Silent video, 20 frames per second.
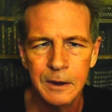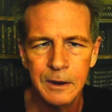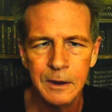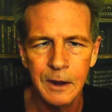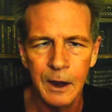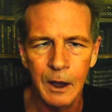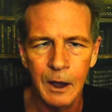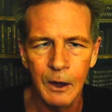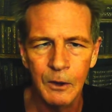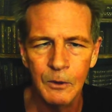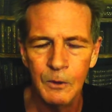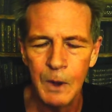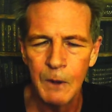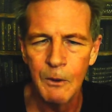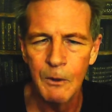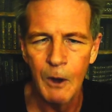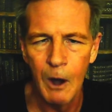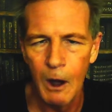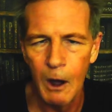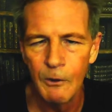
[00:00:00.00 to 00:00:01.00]
You know, we
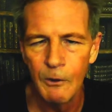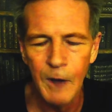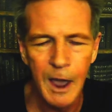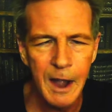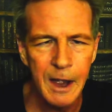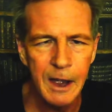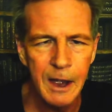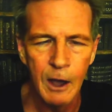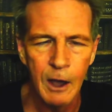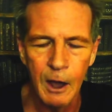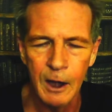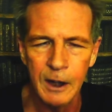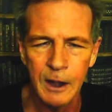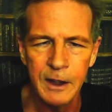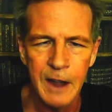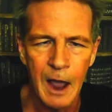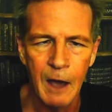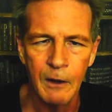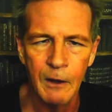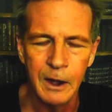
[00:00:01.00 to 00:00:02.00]
were already on a
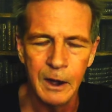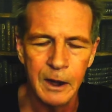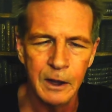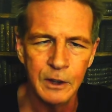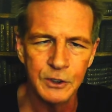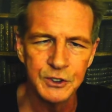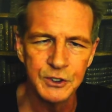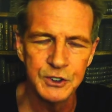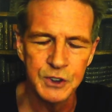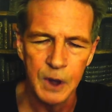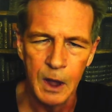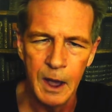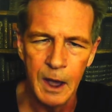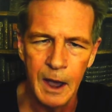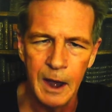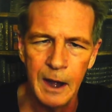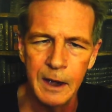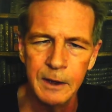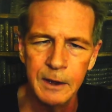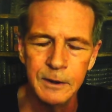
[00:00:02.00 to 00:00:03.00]
downhill
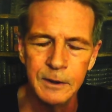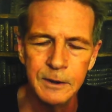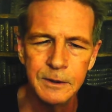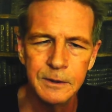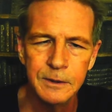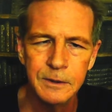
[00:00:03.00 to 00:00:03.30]
slide